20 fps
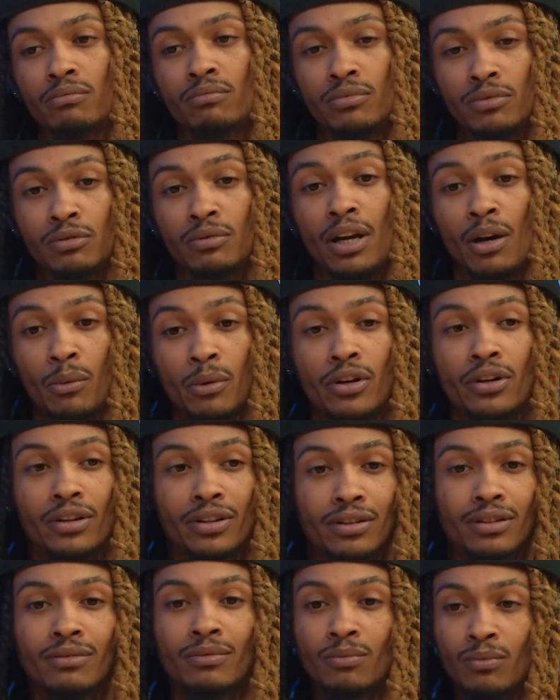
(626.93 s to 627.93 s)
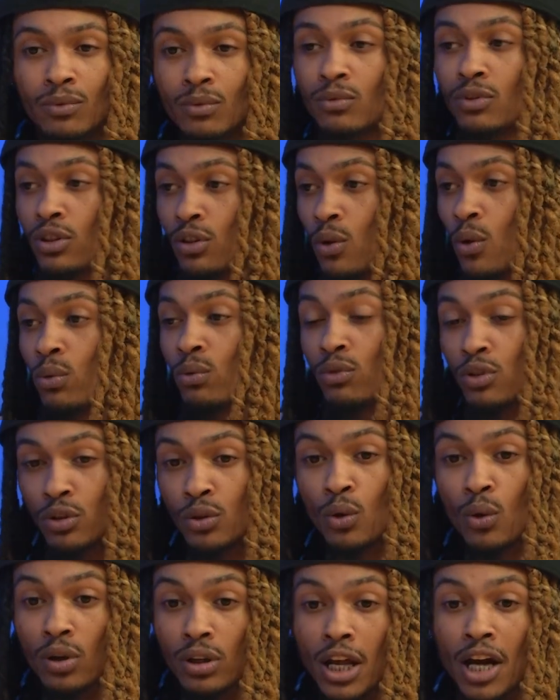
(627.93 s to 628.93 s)
to
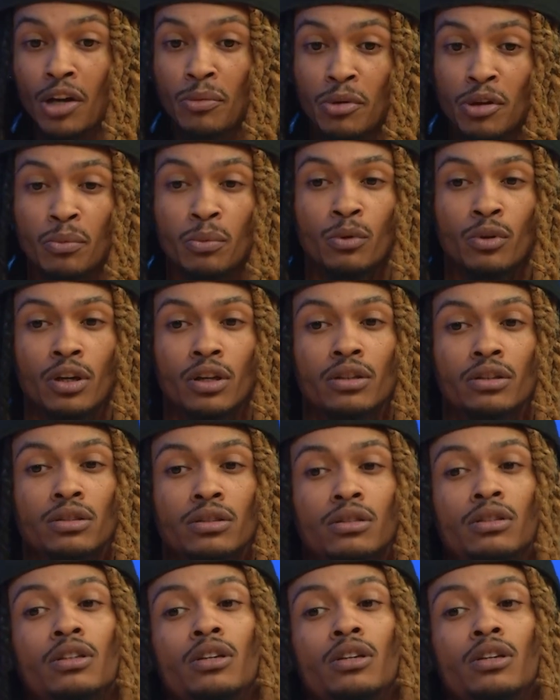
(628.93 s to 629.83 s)
know a lot of people, because